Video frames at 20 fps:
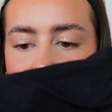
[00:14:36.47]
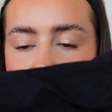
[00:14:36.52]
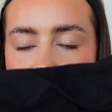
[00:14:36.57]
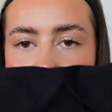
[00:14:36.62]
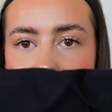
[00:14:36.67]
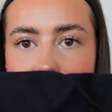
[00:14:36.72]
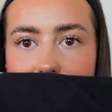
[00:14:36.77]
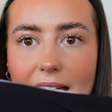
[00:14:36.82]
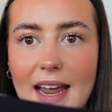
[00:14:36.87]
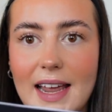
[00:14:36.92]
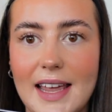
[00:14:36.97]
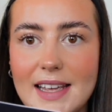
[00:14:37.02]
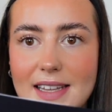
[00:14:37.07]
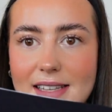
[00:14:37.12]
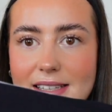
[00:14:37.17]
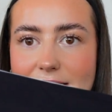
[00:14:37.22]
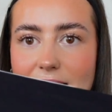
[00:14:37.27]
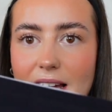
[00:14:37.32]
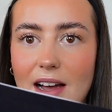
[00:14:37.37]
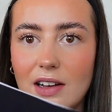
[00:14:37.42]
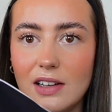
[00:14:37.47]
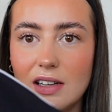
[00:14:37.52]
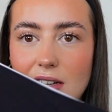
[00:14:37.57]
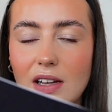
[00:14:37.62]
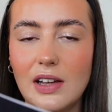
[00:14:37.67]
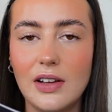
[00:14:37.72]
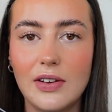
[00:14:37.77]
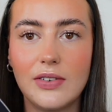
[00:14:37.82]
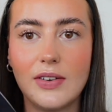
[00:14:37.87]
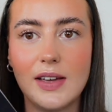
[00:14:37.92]
The leg
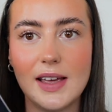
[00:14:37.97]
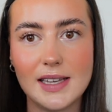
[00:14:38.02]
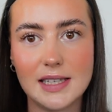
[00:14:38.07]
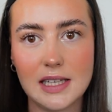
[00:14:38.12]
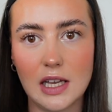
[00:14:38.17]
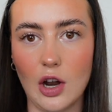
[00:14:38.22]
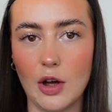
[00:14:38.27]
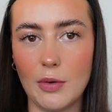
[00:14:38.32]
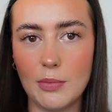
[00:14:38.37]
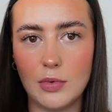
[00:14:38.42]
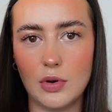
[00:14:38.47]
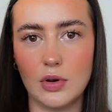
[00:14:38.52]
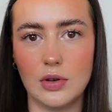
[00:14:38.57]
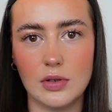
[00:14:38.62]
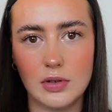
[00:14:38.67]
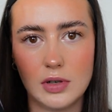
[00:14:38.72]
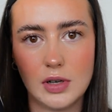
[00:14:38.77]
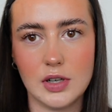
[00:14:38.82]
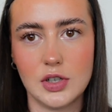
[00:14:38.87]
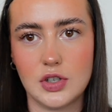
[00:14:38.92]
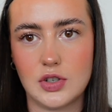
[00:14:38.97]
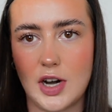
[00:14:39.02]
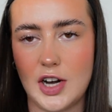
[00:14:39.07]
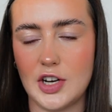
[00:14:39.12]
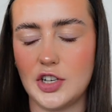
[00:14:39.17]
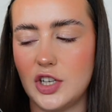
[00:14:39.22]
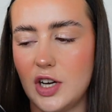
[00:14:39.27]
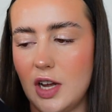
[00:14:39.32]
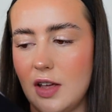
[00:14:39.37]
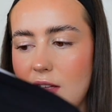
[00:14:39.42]
itself is a lot more
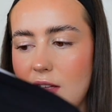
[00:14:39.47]
stretchier